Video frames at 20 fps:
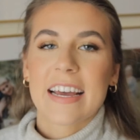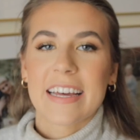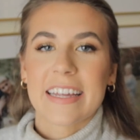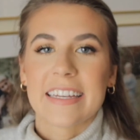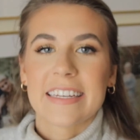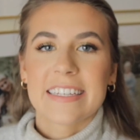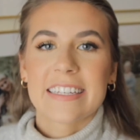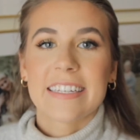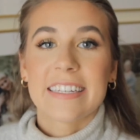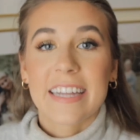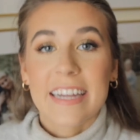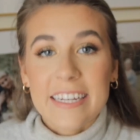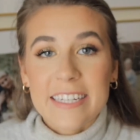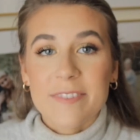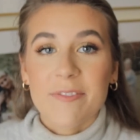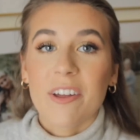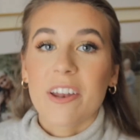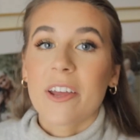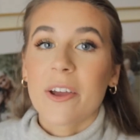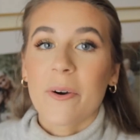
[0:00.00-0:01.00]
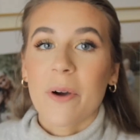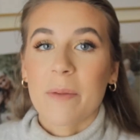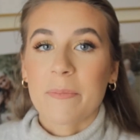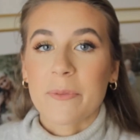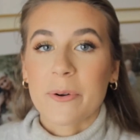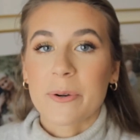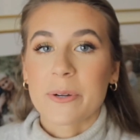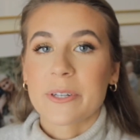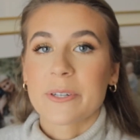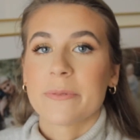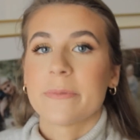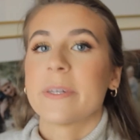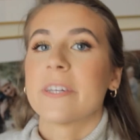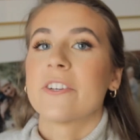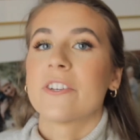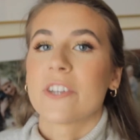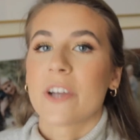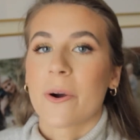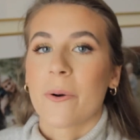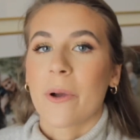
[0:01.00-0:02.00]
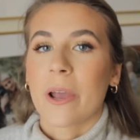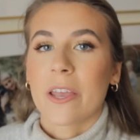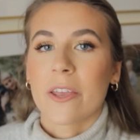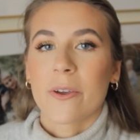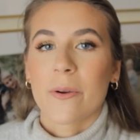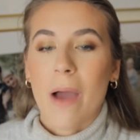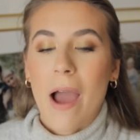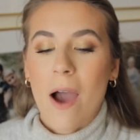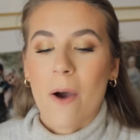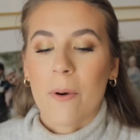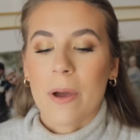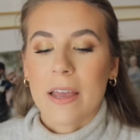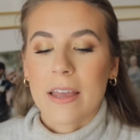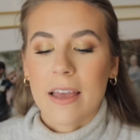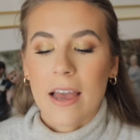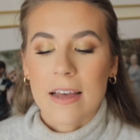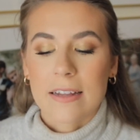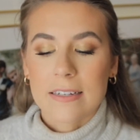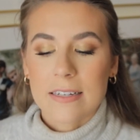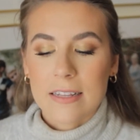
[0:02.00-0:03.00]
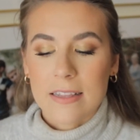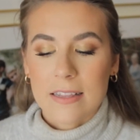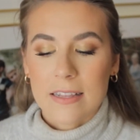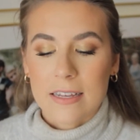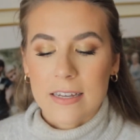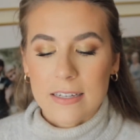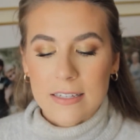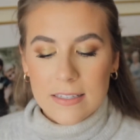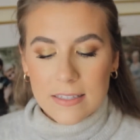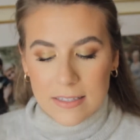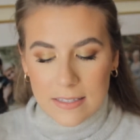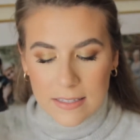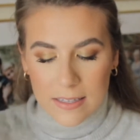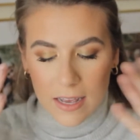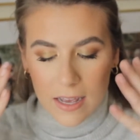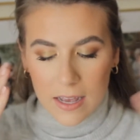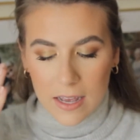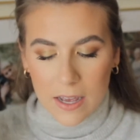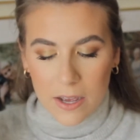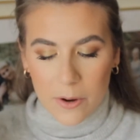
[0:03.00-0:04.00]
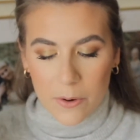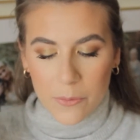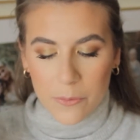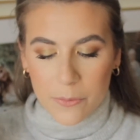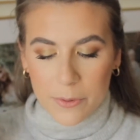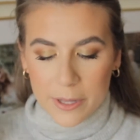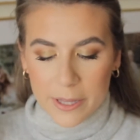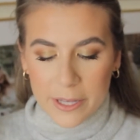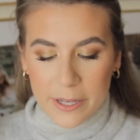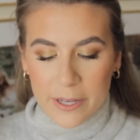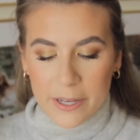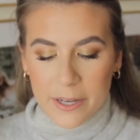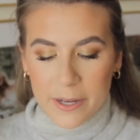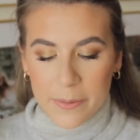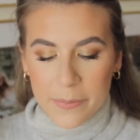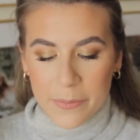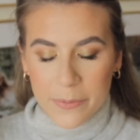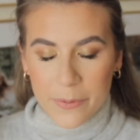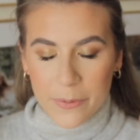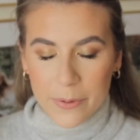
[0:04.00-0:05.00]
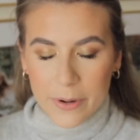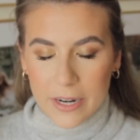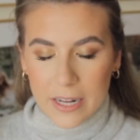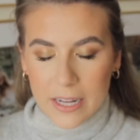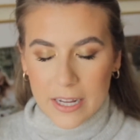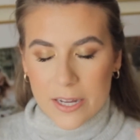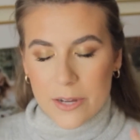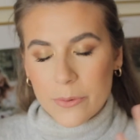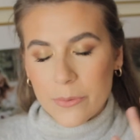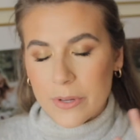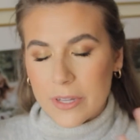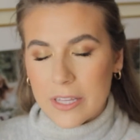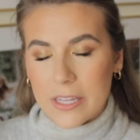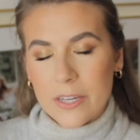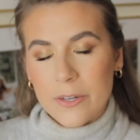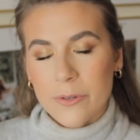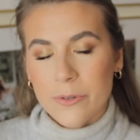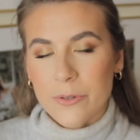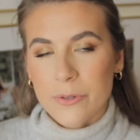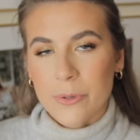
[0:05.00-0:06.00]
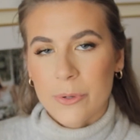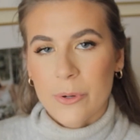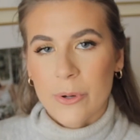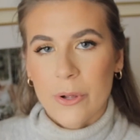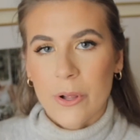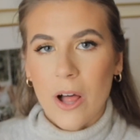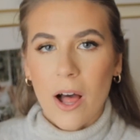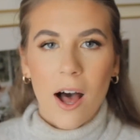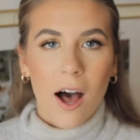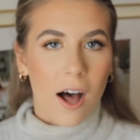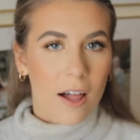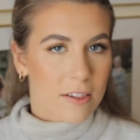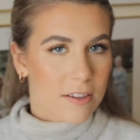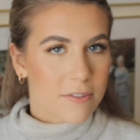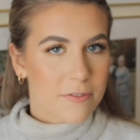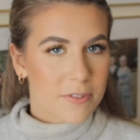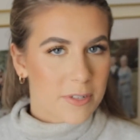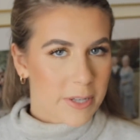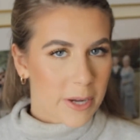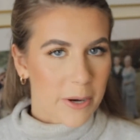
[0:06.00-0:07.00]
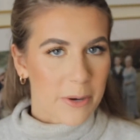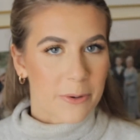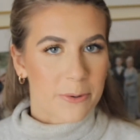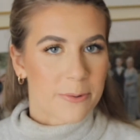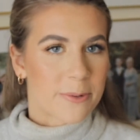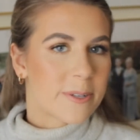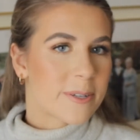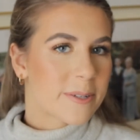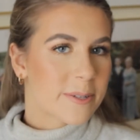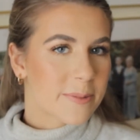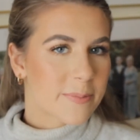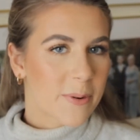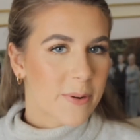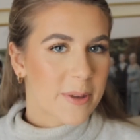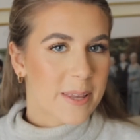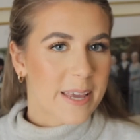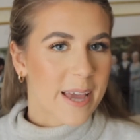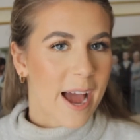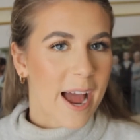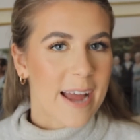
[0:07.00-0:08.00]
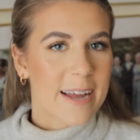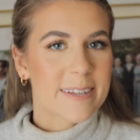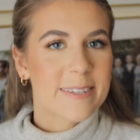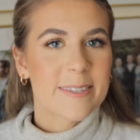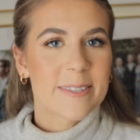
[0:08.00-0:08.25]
In today's video I'm going to be showing you how I get this really pretty, really neutral olive toned smoky eye.